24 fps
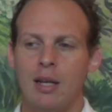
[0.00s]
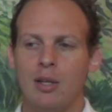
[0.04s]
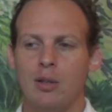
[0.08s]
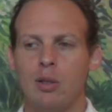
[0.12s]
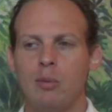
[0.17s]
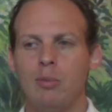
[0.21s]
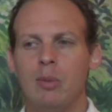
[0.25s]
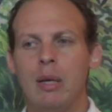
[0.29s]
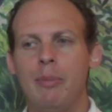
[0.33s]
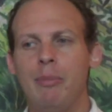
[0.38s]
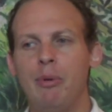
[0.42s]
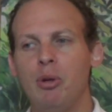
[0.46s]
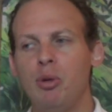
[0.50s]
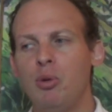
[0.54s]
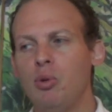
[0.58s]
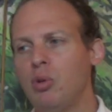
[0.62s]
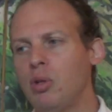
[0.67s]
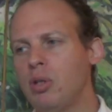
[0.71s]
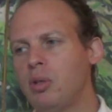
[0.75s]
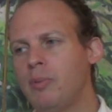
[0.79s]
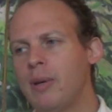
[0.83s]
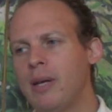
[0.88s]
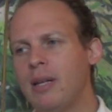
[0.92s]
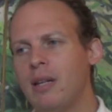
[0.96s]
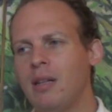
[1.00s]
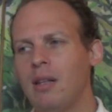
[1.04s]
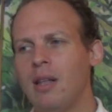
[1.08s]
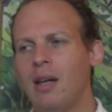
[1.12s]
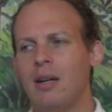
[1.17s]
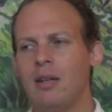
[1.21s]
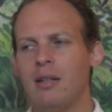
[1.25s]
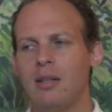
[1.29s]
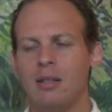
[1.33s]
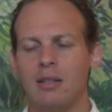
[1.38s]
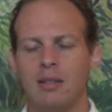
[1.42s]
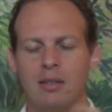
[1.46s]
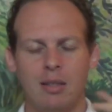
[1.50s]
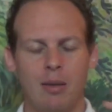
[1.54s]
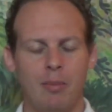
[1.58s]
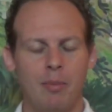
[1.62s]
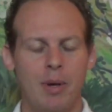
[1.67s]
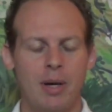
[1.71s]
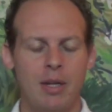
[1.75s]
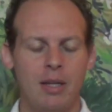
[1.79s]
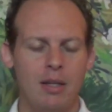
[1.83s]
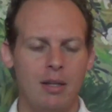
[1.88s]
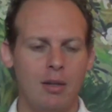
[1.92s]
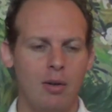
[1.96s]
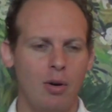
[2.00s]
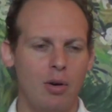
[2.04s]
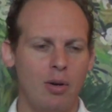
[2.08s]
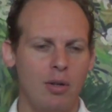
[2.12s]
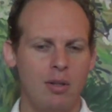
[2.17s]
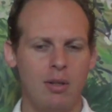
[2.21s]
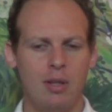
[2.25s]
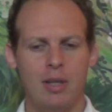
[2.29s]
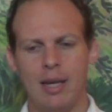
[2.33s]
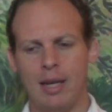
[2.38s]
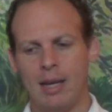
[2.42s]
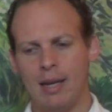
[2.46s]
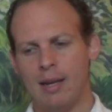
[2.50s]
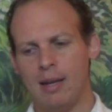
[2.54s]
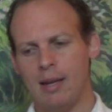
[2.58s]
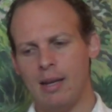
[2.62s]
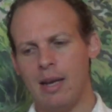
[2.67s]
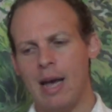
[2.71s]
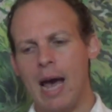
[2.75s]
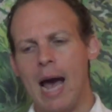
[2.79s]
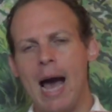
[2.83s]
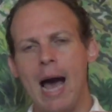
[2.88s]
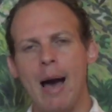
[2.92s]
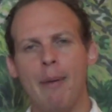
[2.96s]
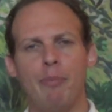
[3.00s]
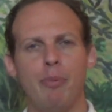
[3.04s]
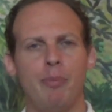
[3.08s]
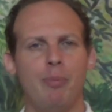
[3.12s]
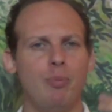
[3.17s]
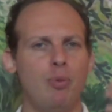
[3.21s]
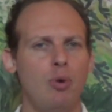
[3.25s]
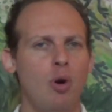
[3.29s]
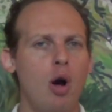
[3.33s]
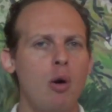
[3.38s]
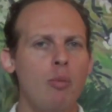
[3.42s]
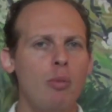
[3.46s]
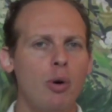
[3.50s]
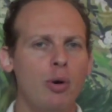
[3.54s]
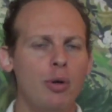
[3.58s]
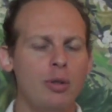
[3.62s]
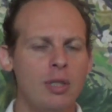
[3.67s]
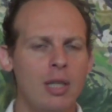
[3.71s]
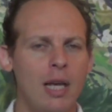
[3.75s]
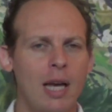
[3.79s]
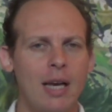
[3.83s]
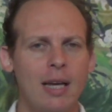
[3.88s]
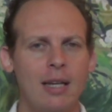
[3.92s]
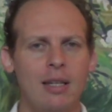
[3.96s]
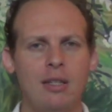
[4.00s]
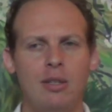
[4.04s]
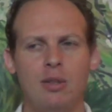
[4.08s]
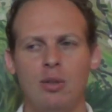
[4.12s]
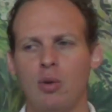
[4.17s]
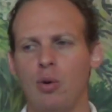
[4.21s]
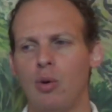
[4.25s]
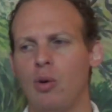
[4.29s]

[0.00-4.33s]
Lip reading: So maybe you'll spend some money on like app promo sites,